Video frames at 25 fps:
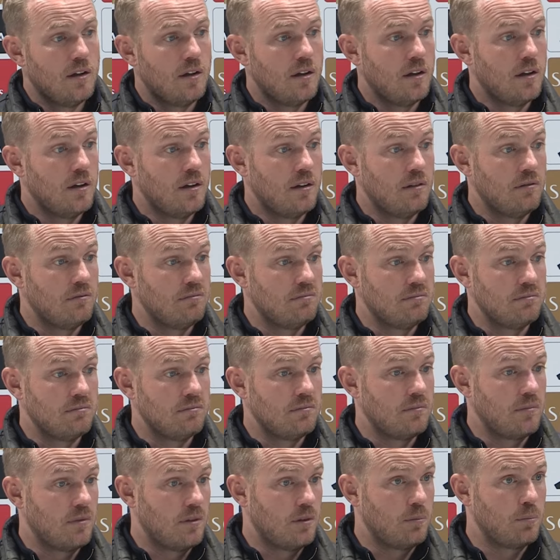um,
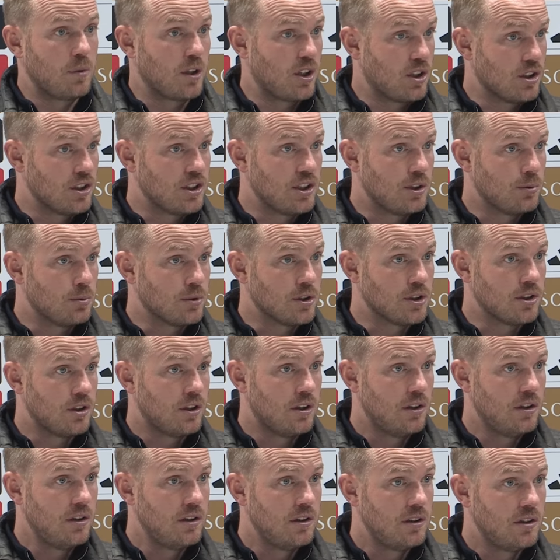because it was
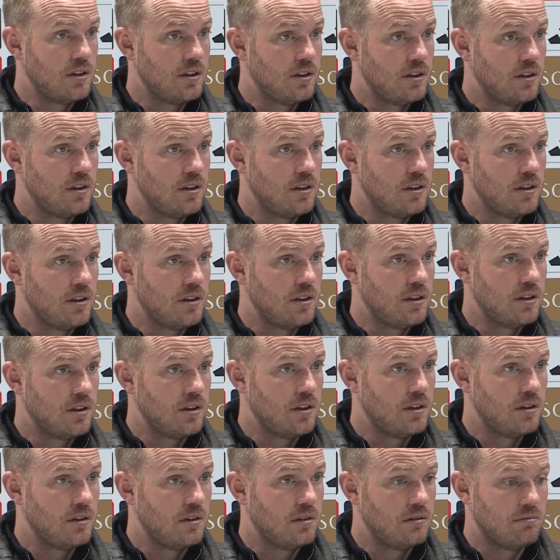her. Yeah.
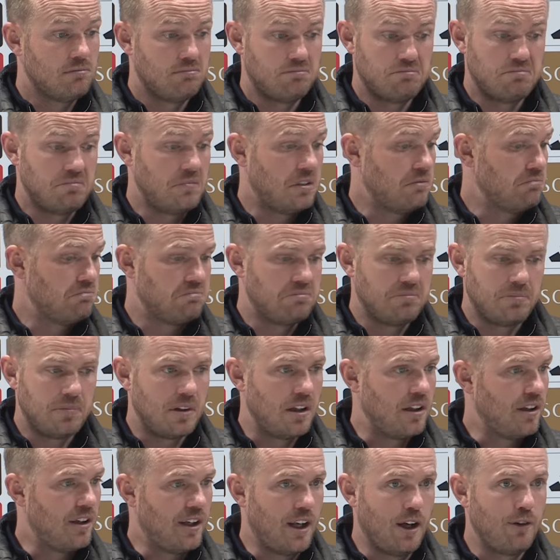
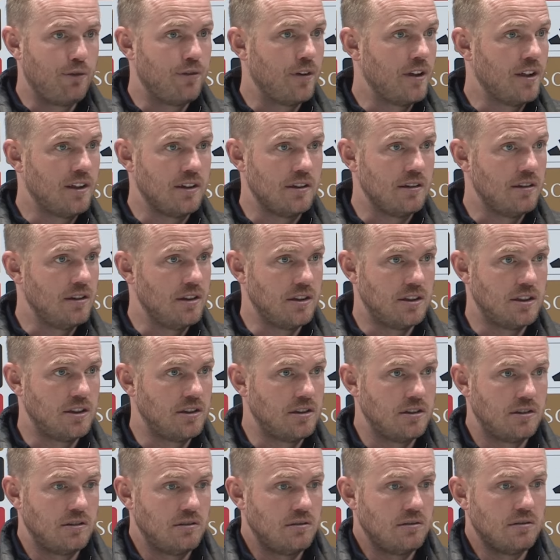Nothing.
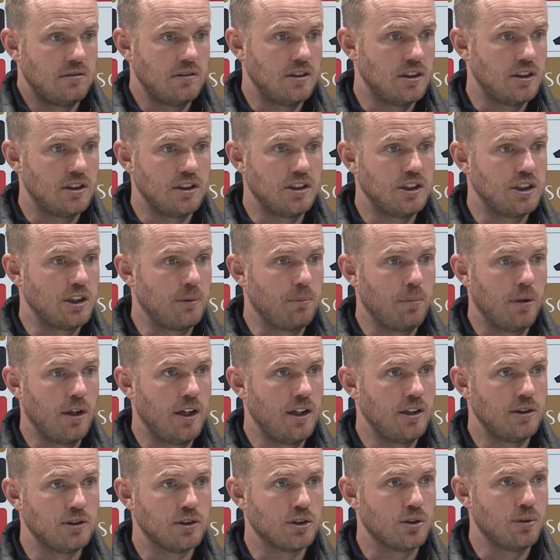It's it's it's a
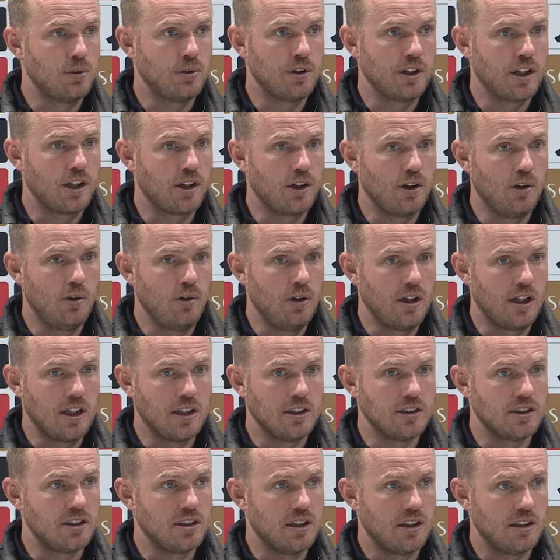player scoring a goal
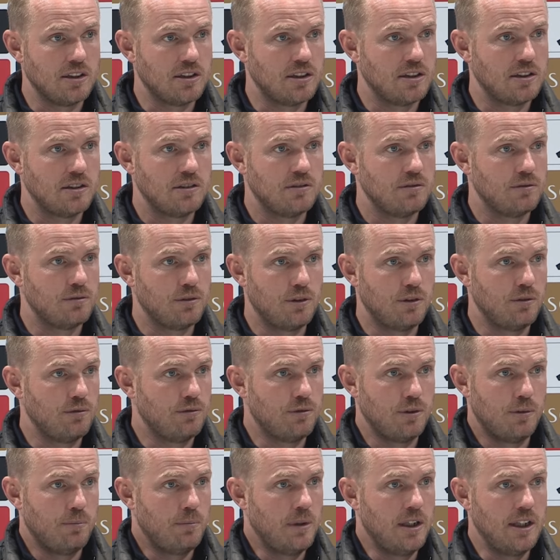against us. For
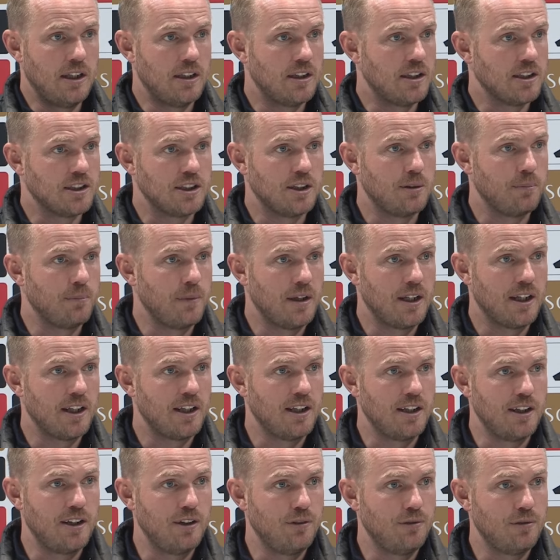for me, it doesn't make
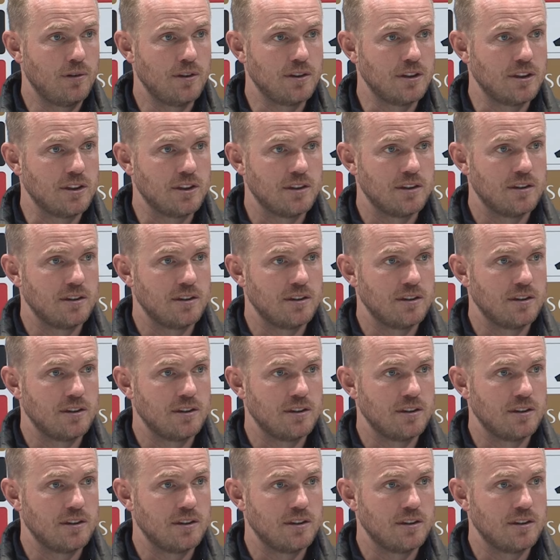any difference.